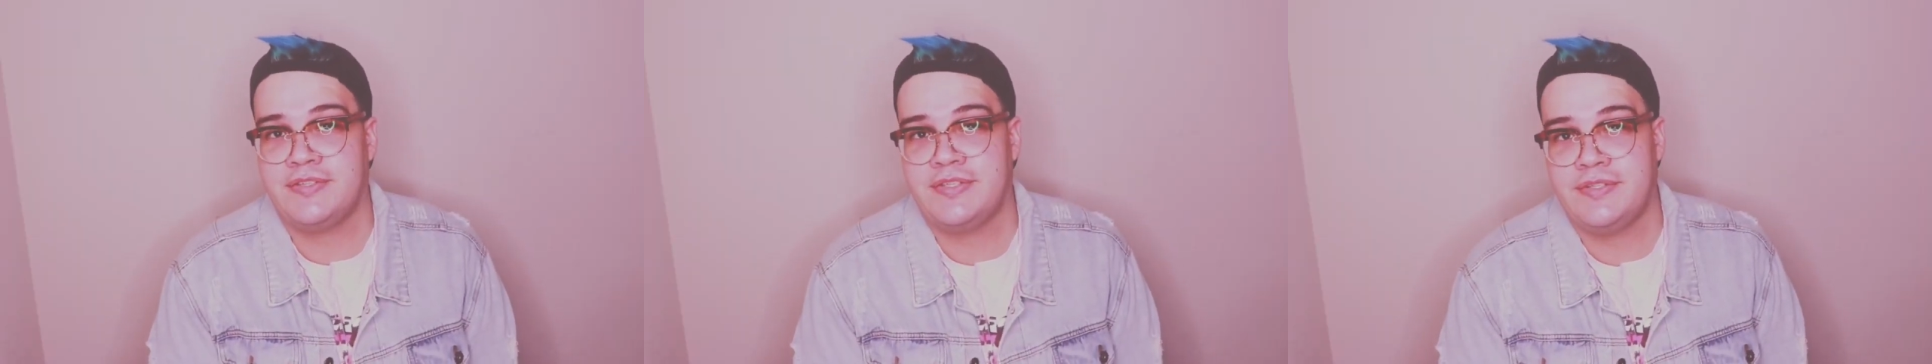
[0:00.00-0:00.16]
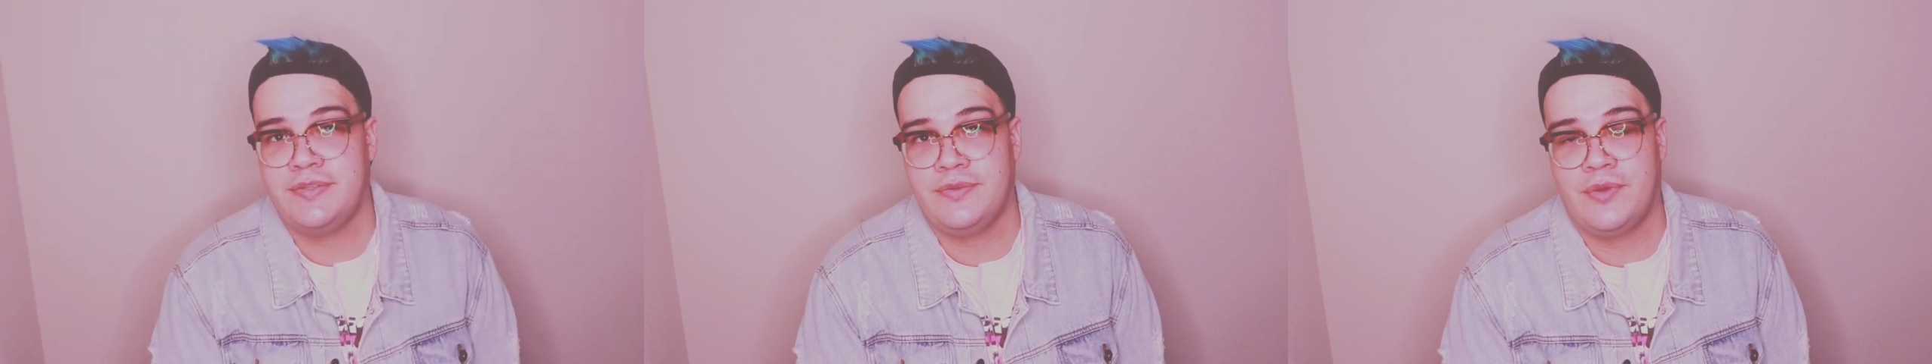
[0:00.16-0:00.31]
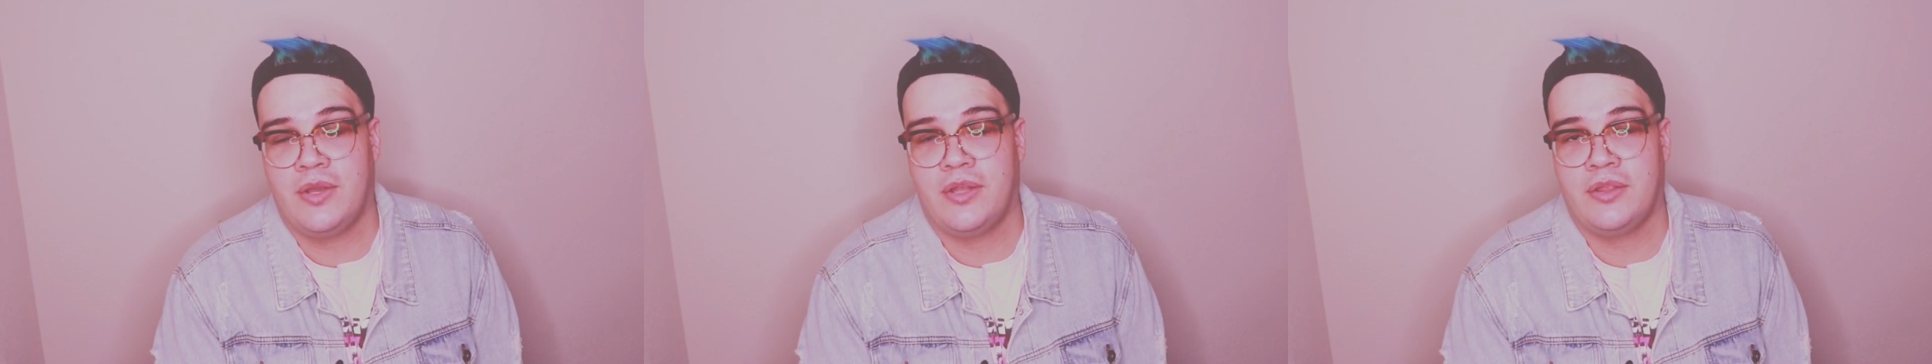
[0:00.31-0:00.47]

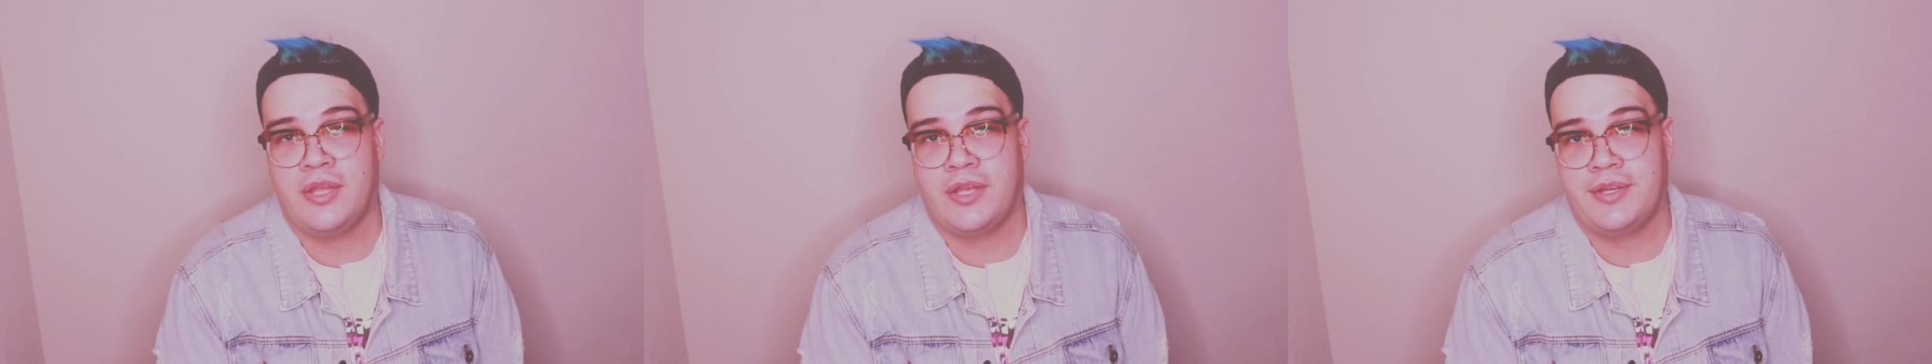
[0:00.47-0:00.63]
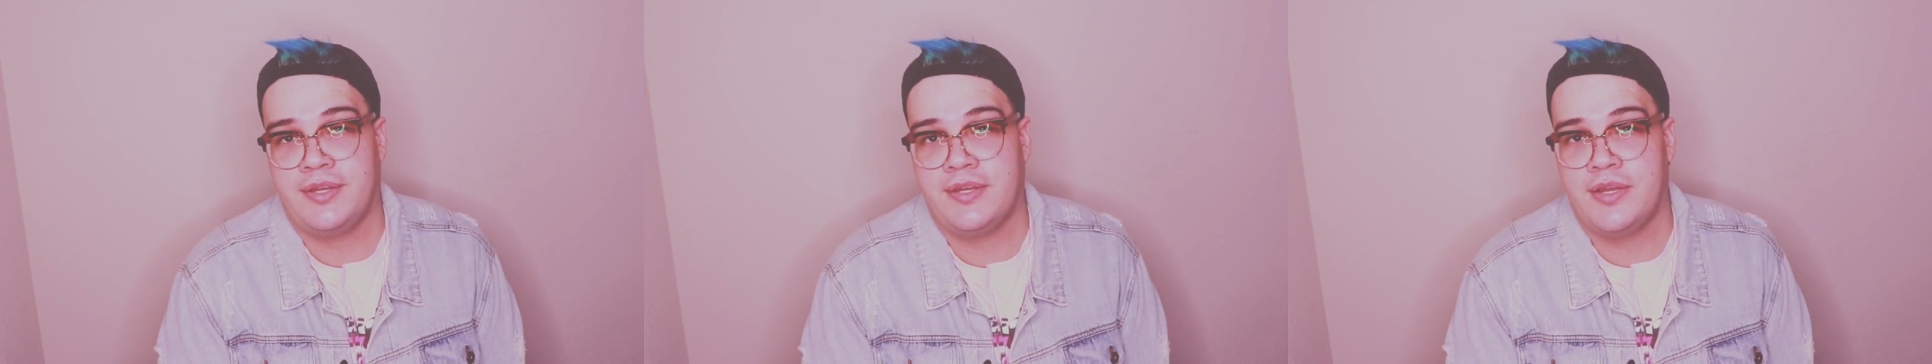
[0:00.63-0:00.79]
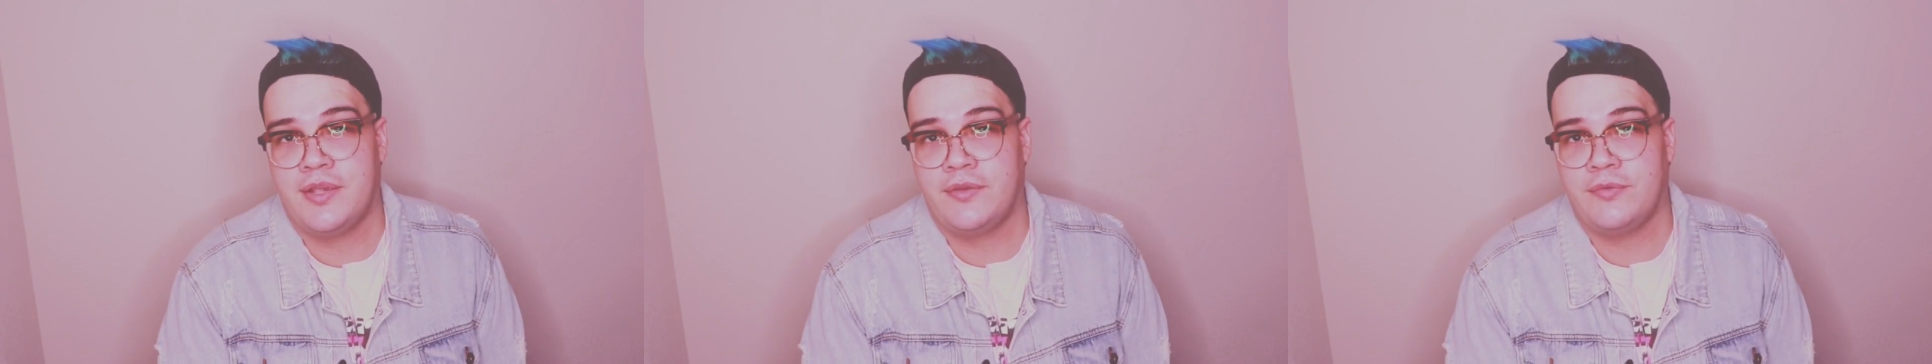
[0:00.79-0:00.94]
to
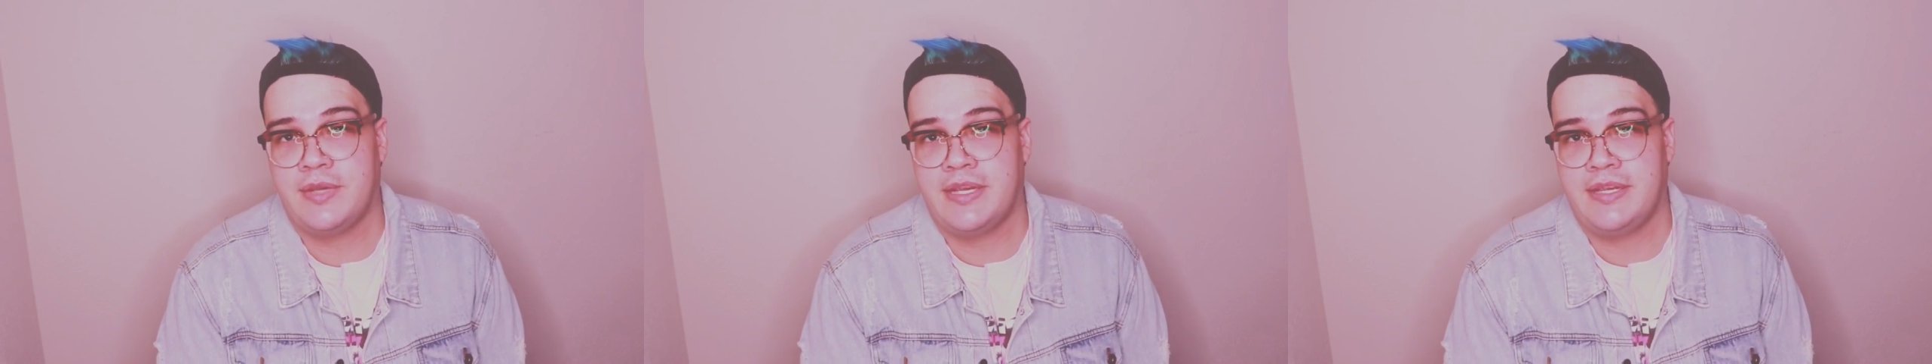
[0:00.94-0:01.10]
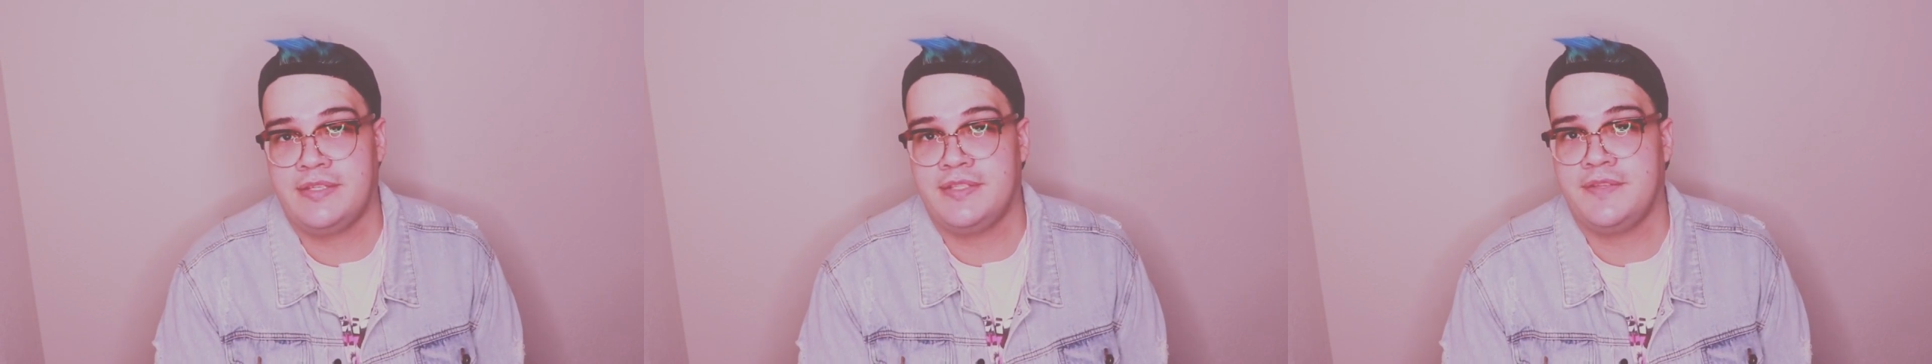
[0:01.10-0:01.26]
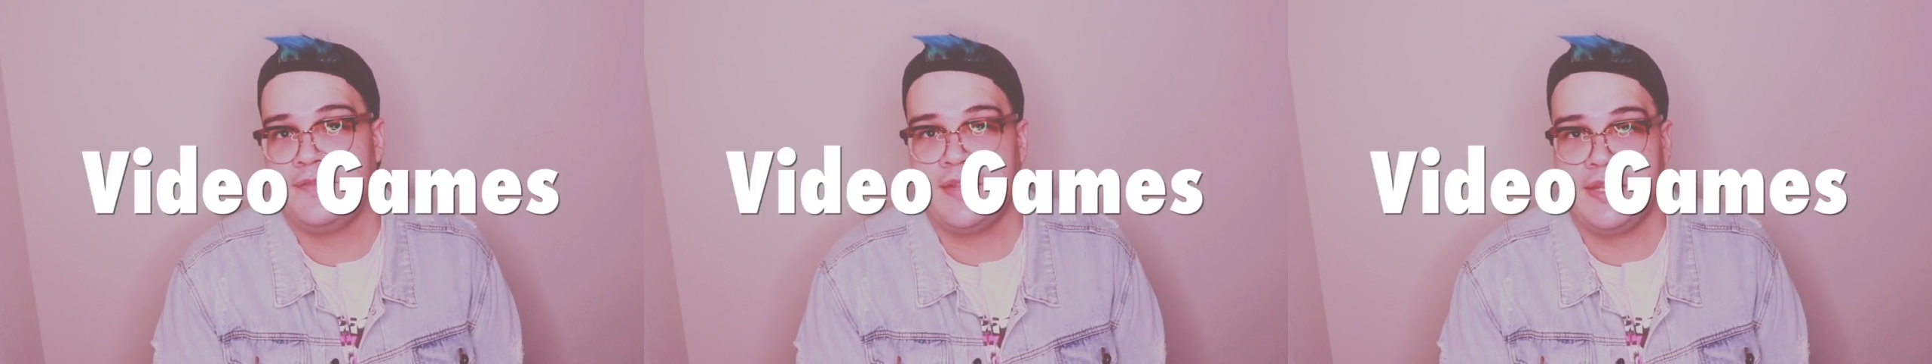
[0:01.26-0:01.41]
Lana Del
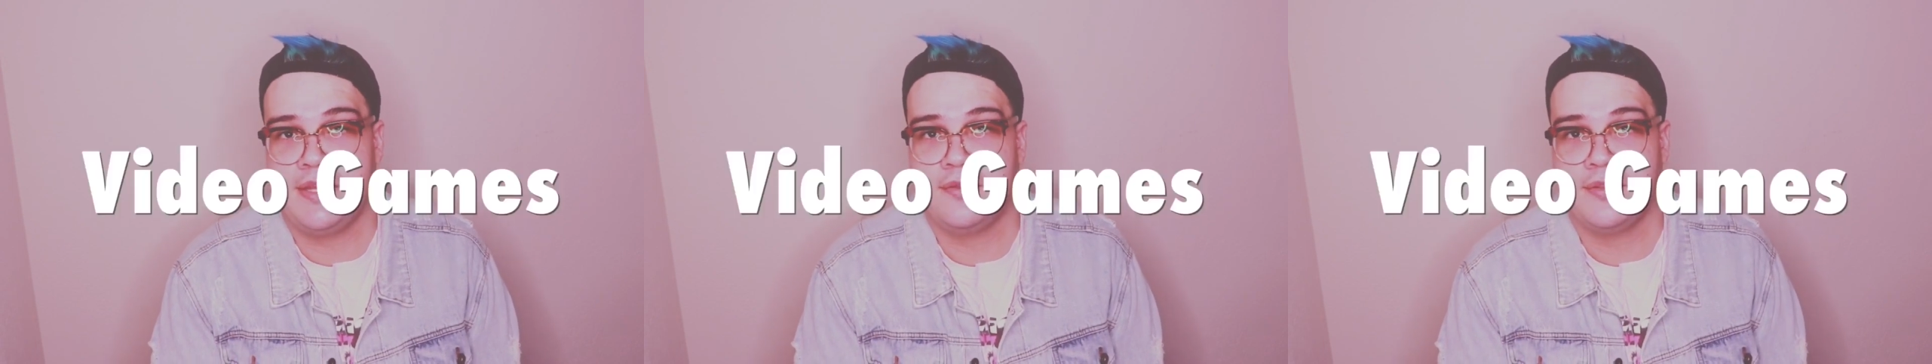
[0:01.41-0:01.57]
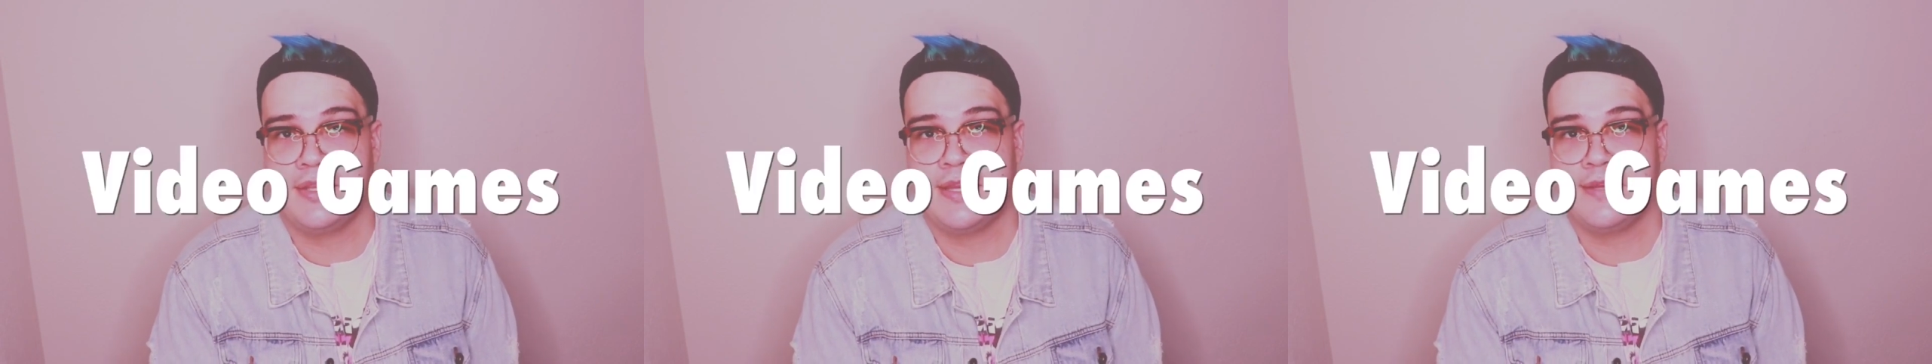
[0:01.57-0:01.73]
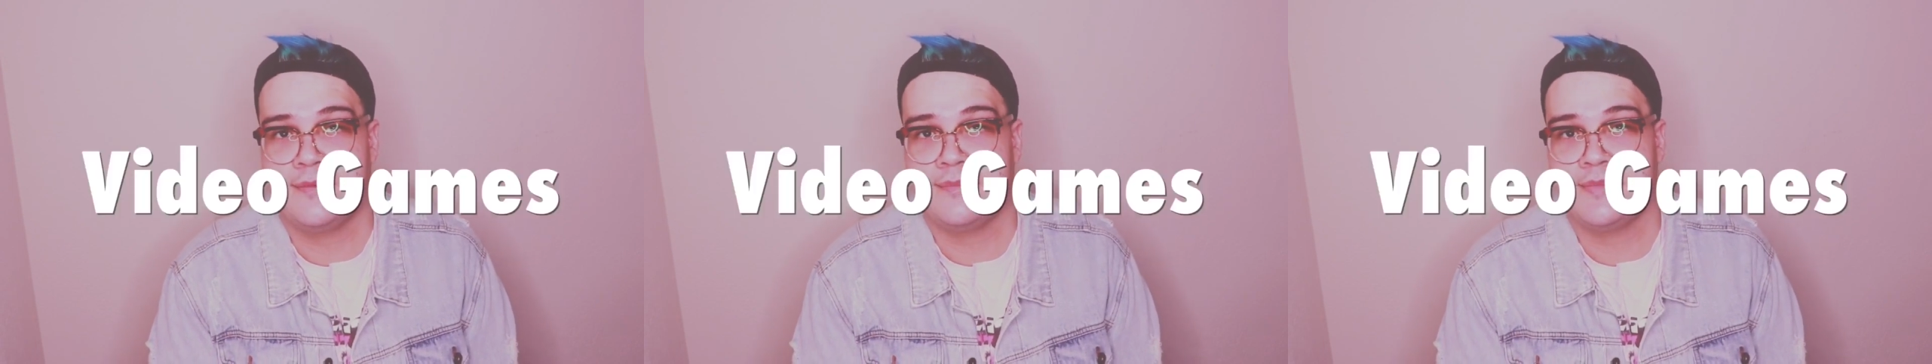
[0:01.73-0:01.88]
Rey's Video
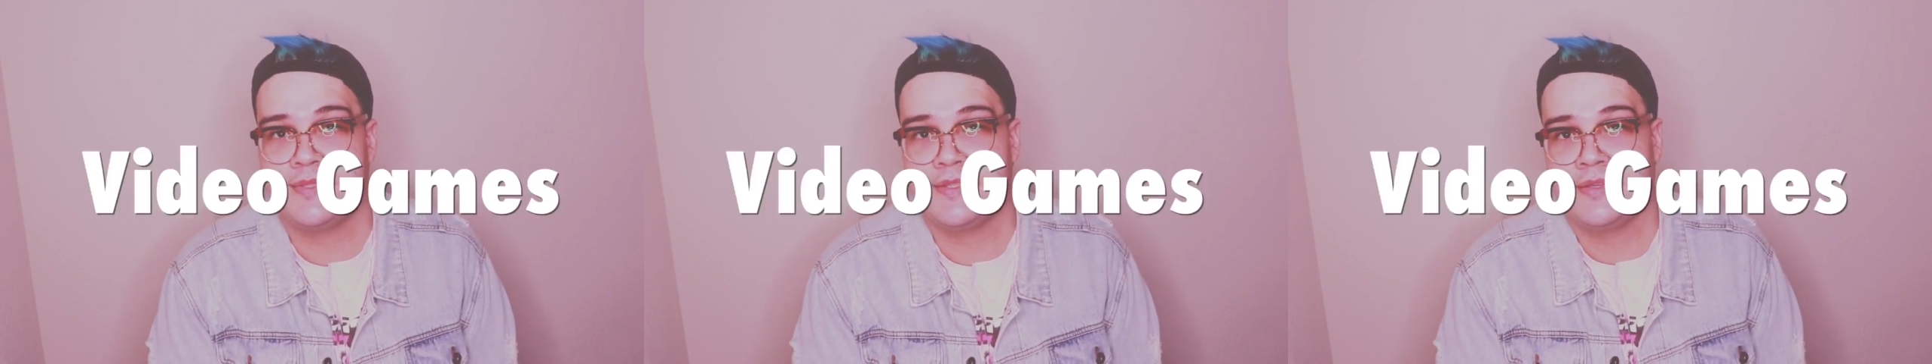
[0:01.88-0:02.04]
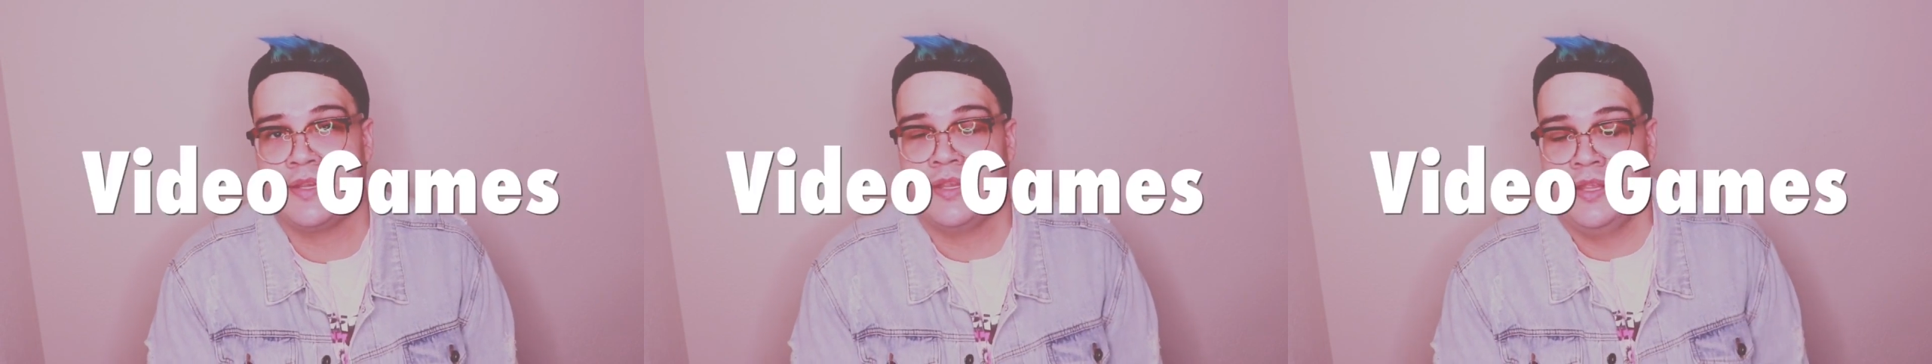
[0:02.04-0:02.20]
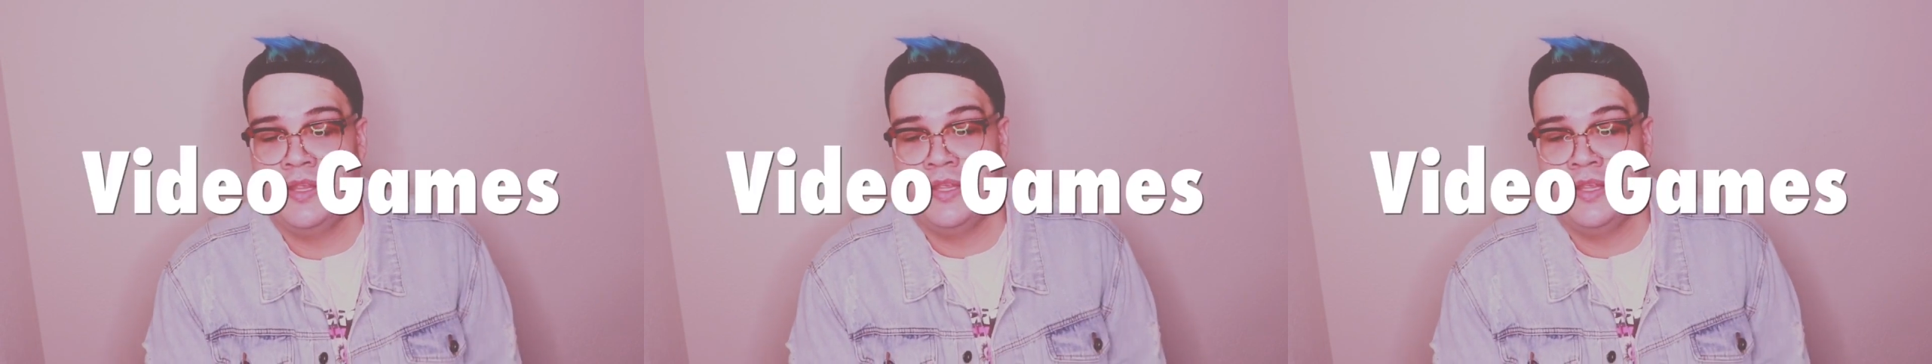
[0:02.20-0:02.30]
Games.